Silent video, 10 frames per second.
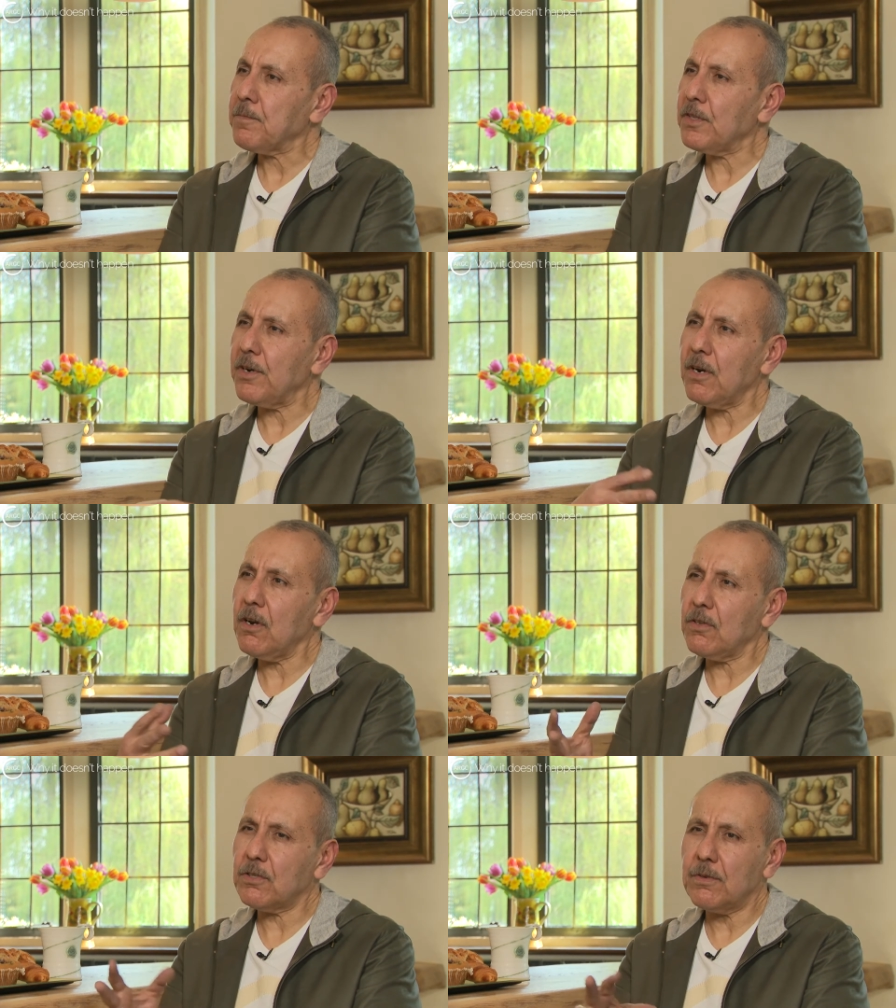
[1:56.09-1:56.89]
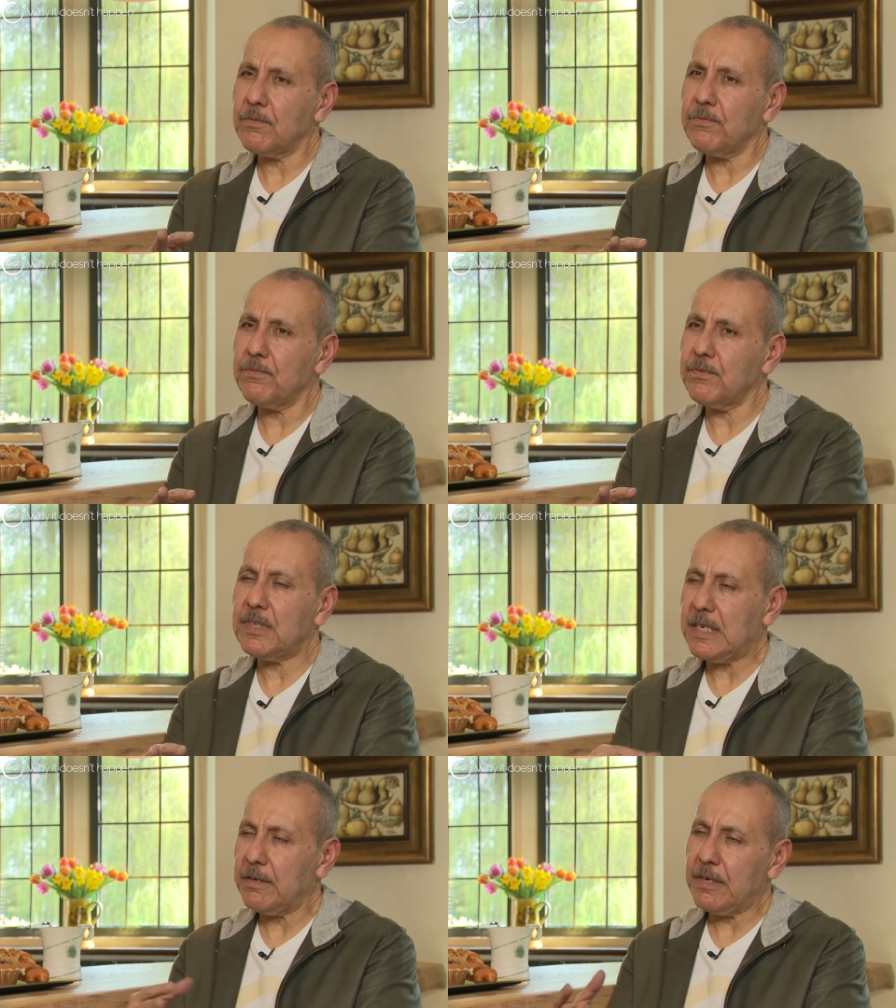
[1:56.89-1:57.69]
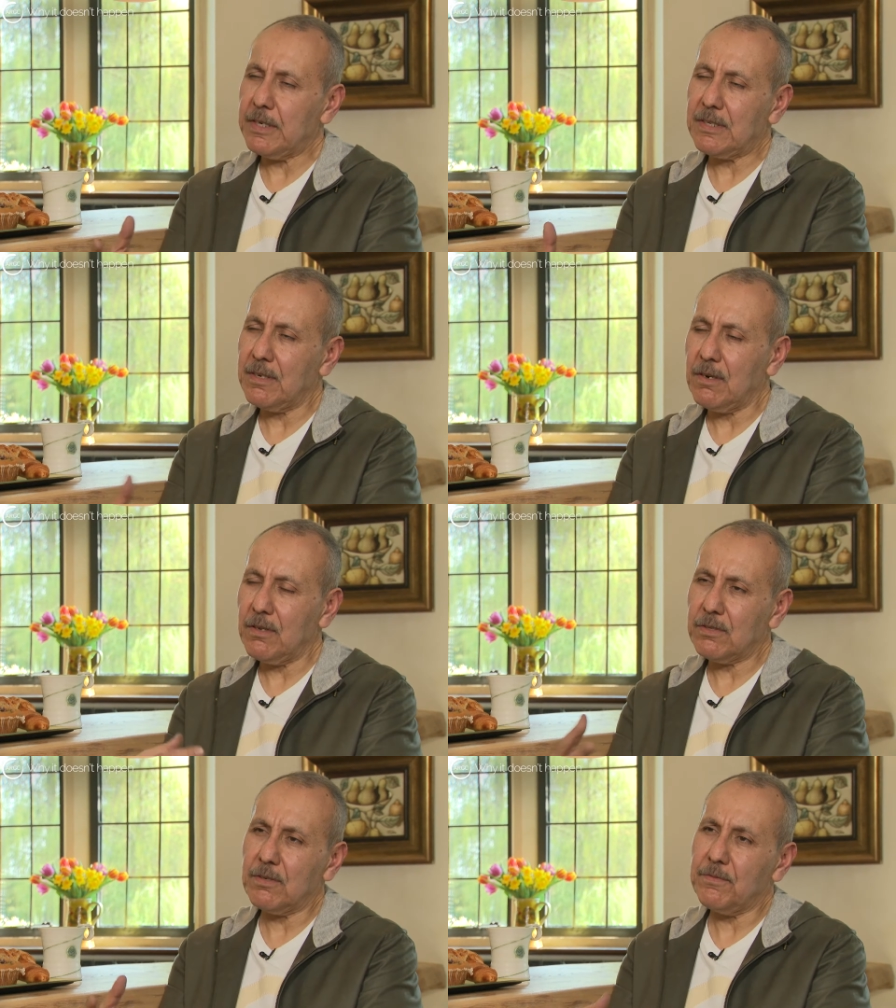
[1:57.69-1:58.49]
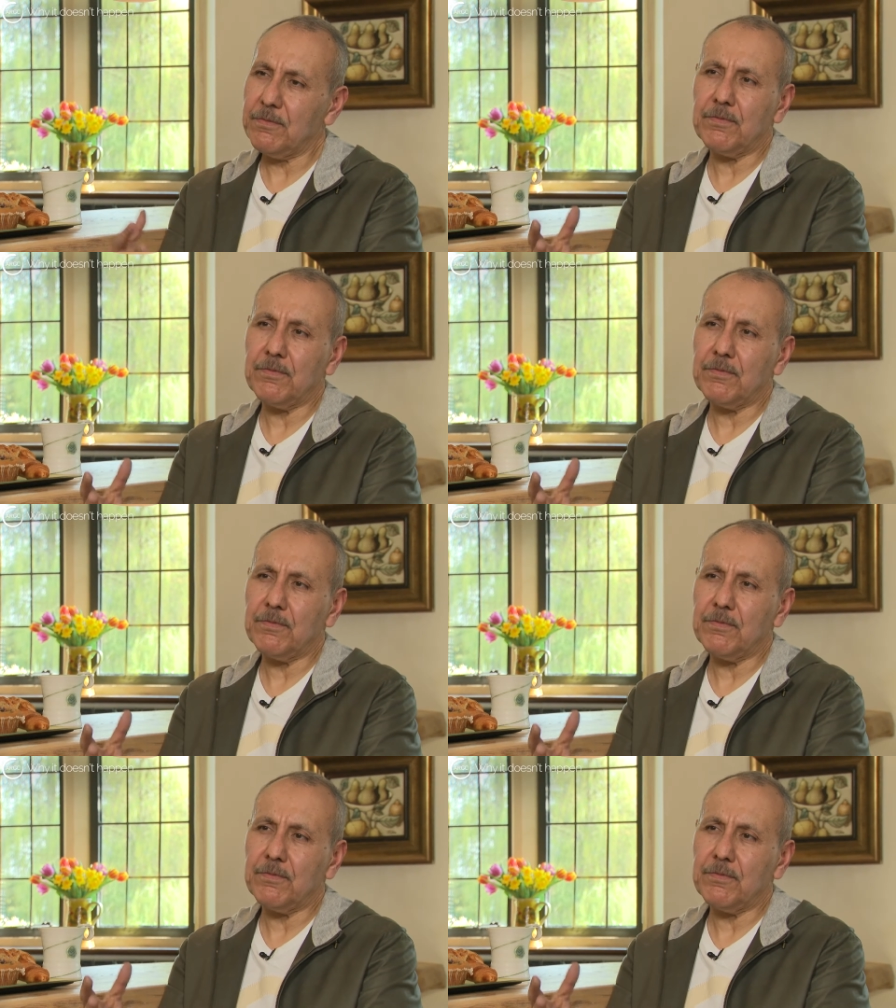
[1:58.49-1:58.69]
there are lots of theories and lots of